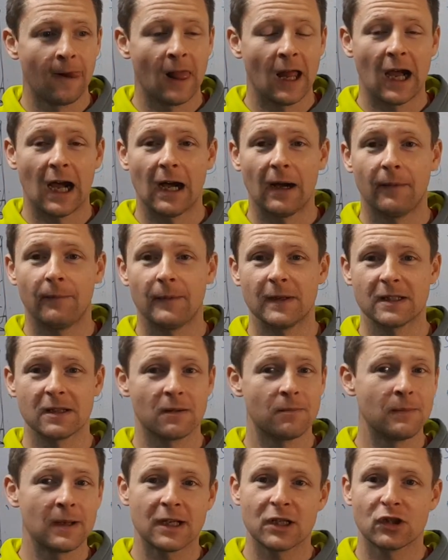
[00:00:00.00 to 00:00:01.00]
It's a
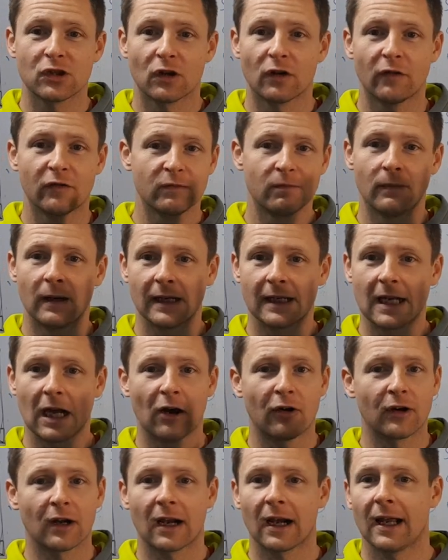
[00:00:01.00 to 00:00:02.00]
mixture of my
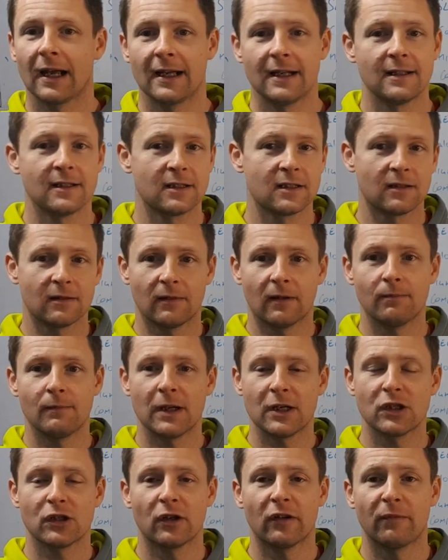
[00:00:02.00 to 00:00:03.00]
current clients, a
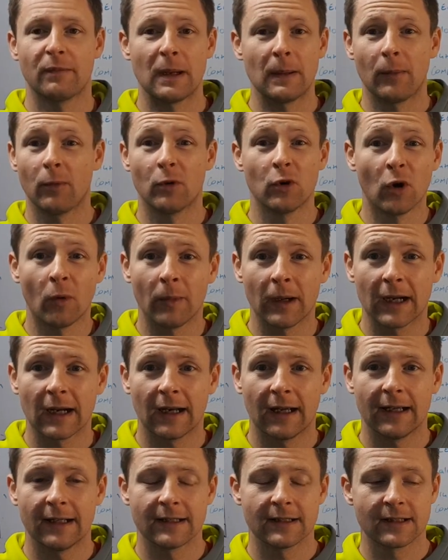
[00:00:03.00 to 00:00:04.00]
mixture of people who are not my
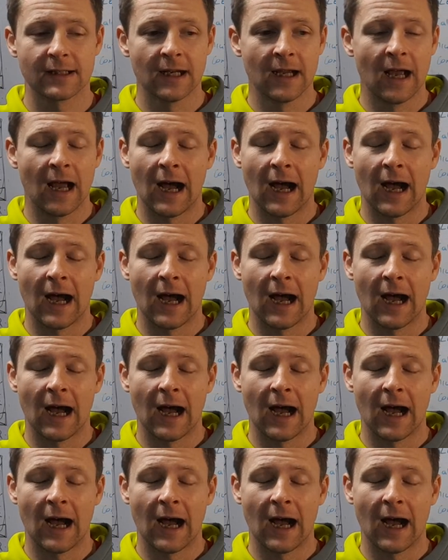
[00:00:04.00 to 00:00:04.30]
clients,